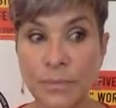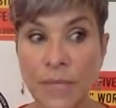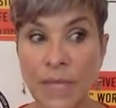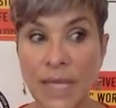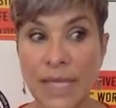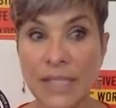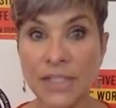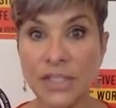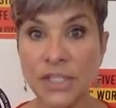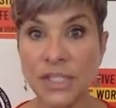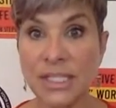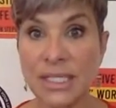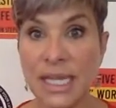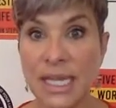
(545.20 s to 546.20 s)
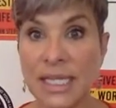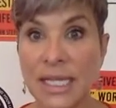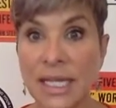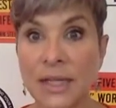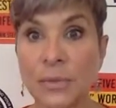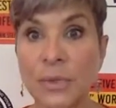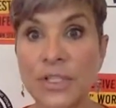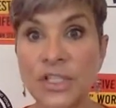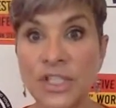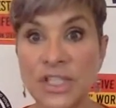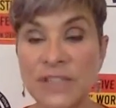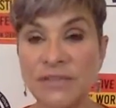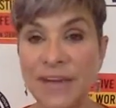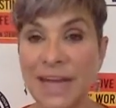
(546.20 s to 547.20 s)
it was
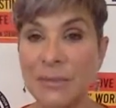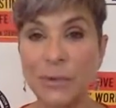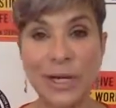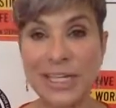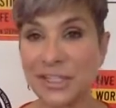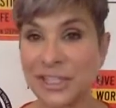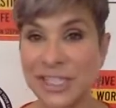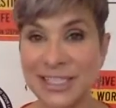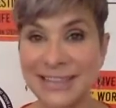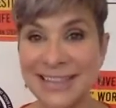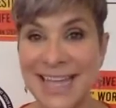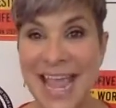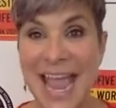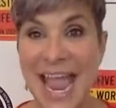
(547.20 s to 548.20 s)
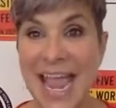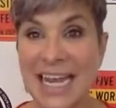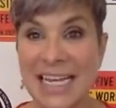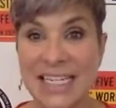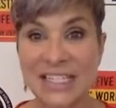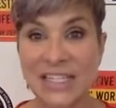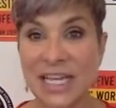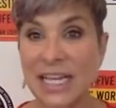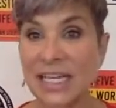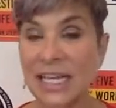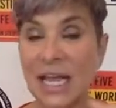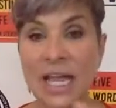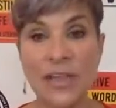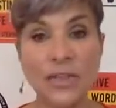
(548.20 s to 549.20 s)
just vibration. And it's
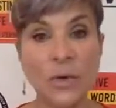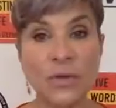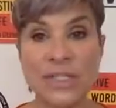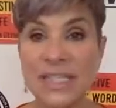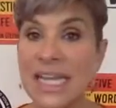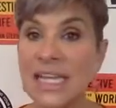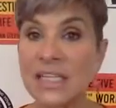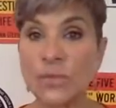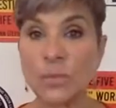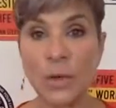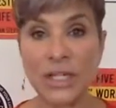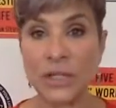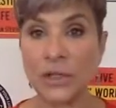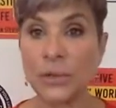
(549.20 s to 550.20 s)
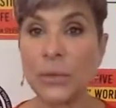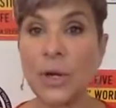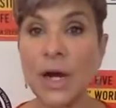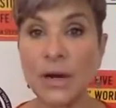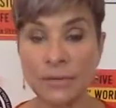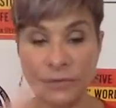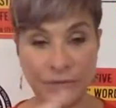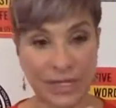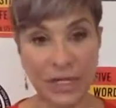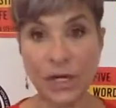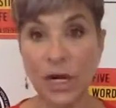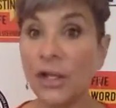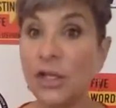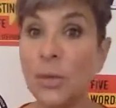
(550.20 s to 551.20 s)
and those things, when you figure
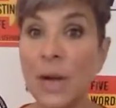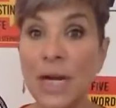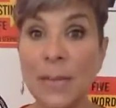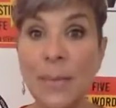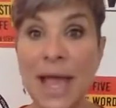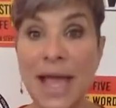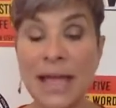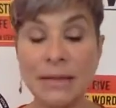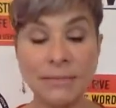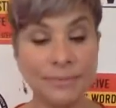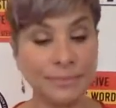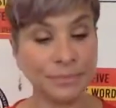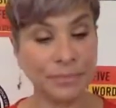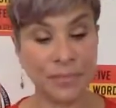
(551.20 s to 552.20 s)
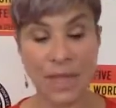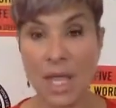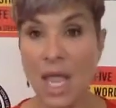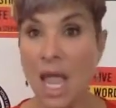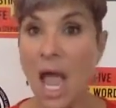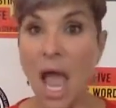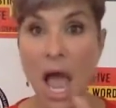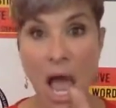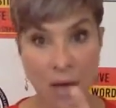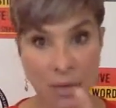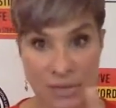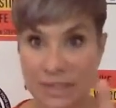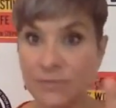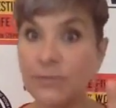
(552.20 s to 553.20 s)
out you want a pet, I
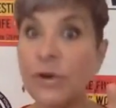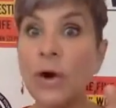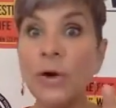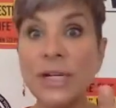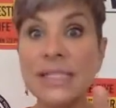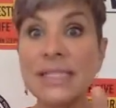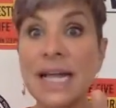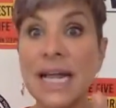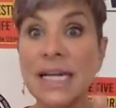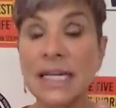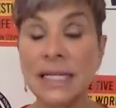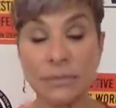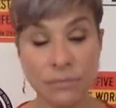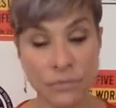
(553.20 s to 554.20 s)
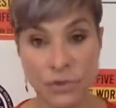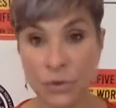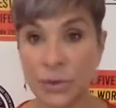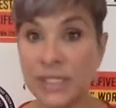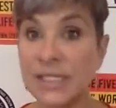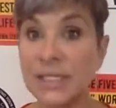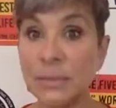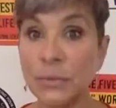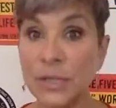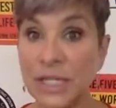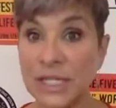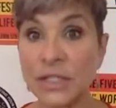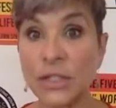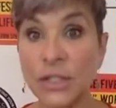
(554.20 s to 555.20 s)
was focused on it, doing some
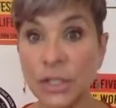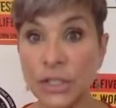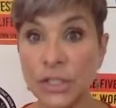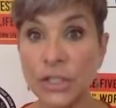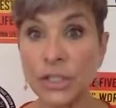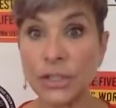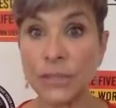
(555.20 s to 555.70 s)
research.